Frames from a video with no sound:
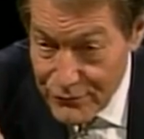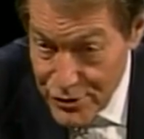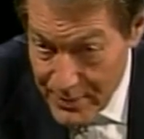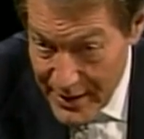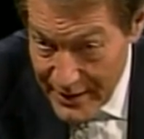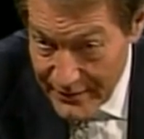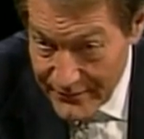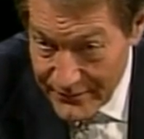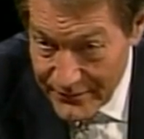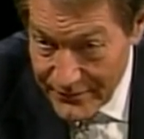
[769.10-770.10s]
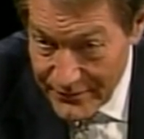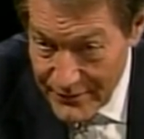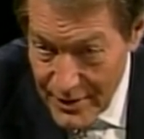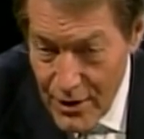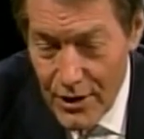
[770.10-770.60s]
of Japan.
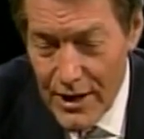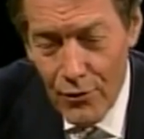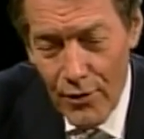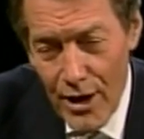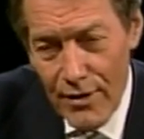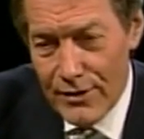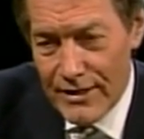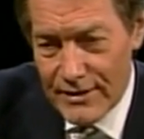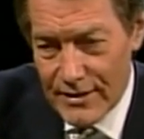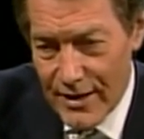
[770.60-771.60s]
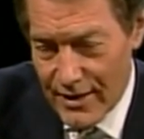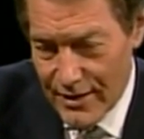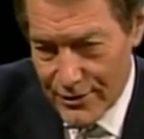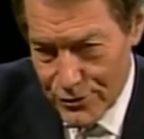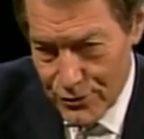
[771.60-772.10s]
Right around
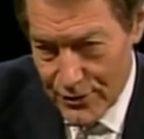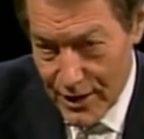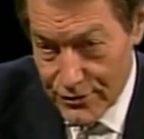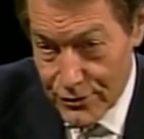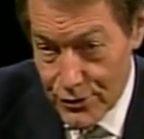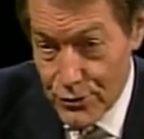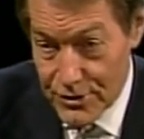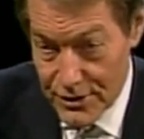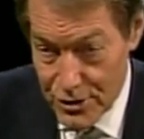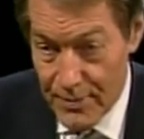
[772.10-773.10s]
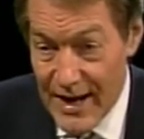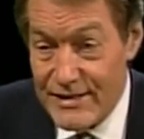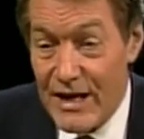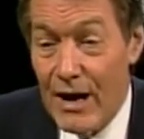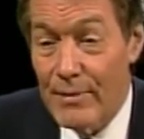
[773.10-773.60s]
1999, 2000, you said
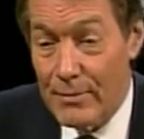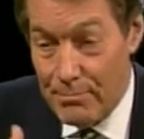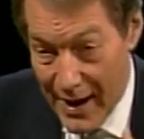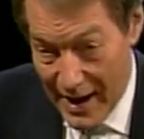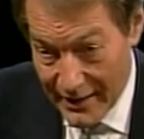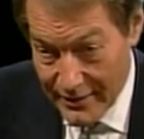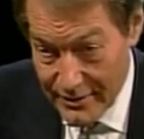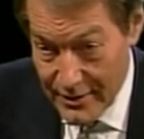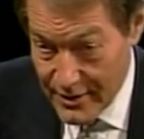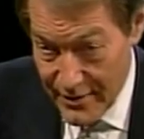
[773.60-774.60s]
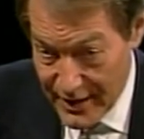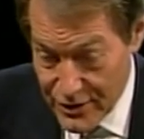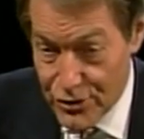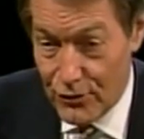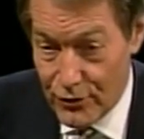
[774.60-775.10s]
Japan's coming back in the
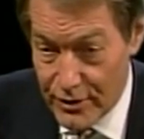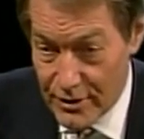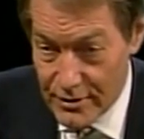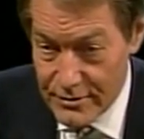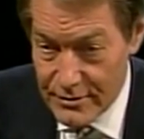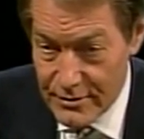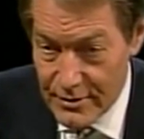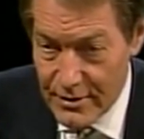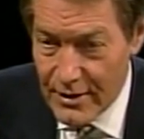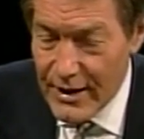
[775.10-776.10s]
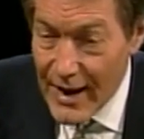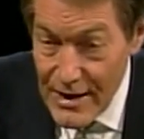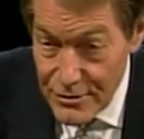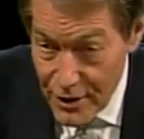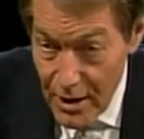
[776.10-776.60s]
next several years. It
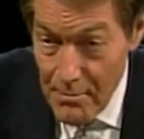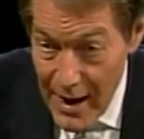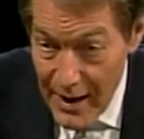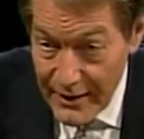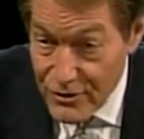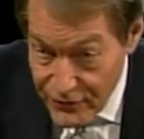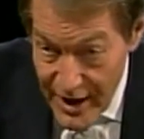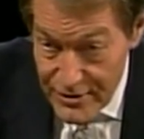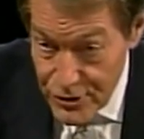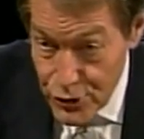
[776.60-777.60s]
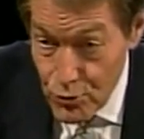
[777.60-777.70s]
hasn't come back as fast as